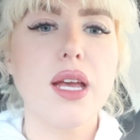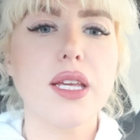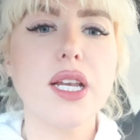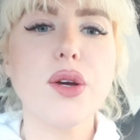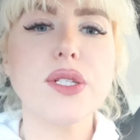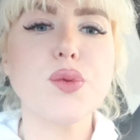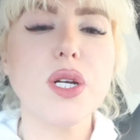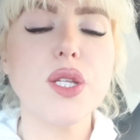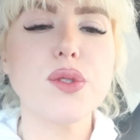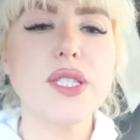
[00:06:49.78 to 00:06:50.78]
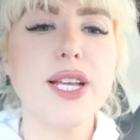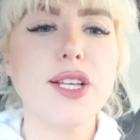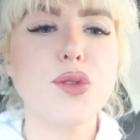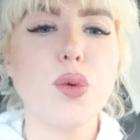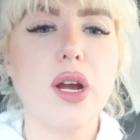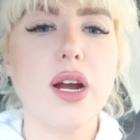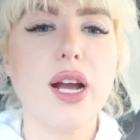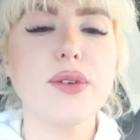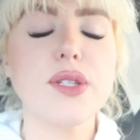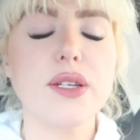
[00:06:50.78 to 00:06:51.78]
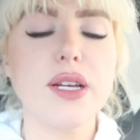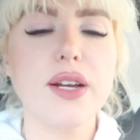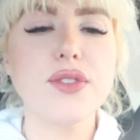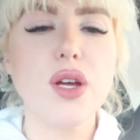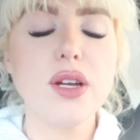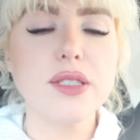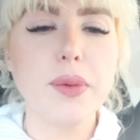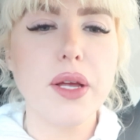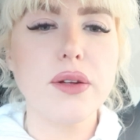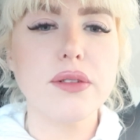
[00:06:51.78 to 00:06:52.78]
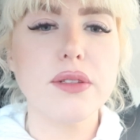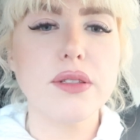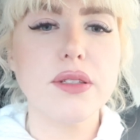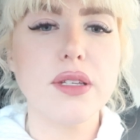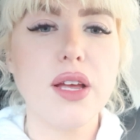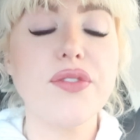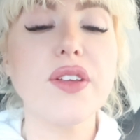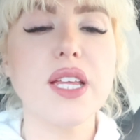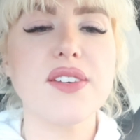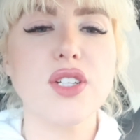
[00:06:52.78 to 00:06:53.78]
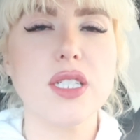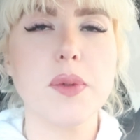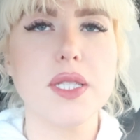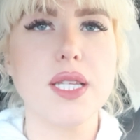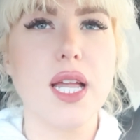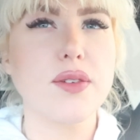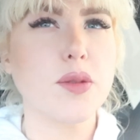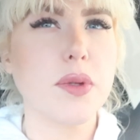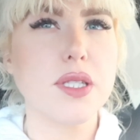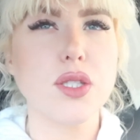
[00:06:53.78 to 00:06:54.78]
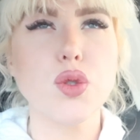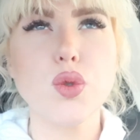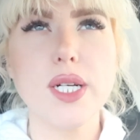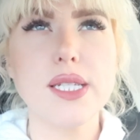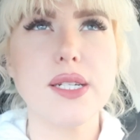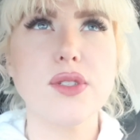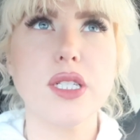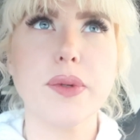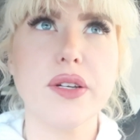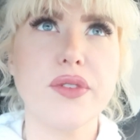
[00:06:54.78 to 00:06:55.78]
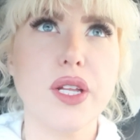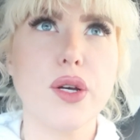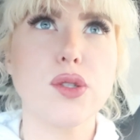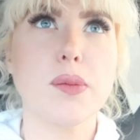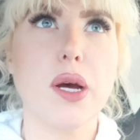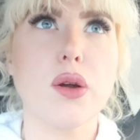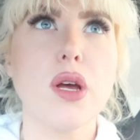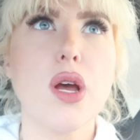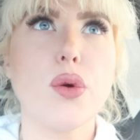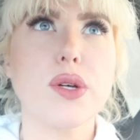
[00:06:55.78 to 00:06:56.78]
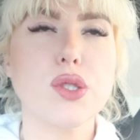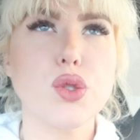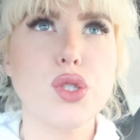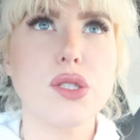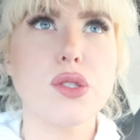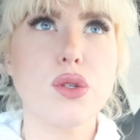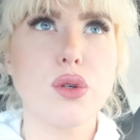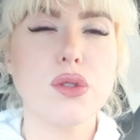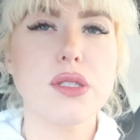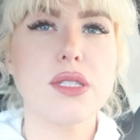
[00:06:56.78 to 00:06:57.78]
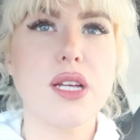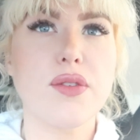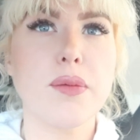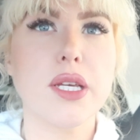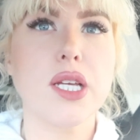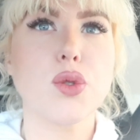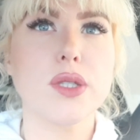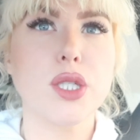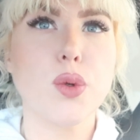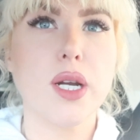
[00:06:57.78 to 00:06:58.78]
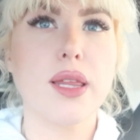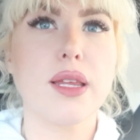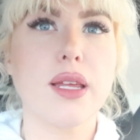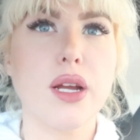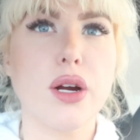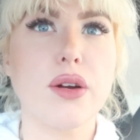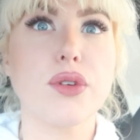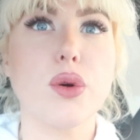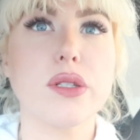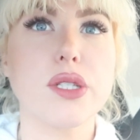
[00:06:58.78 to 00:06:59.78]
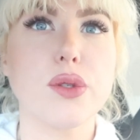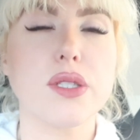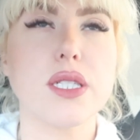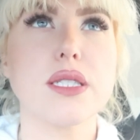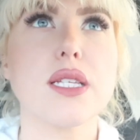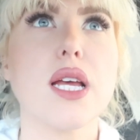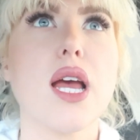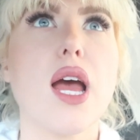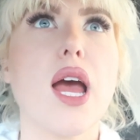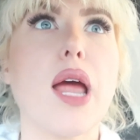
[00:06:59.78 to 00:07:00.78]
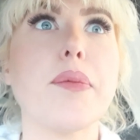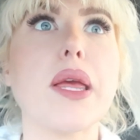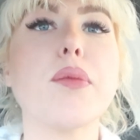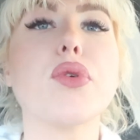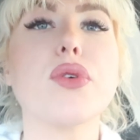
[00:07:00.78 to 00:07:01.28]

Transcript: you know, it's one of those things where I, I've talked about I feel like I've talked about this a lot. I've talked about some stories and I've talked about it in videos about resolutions and goals and stuff and making 2020 the year of no excuses and being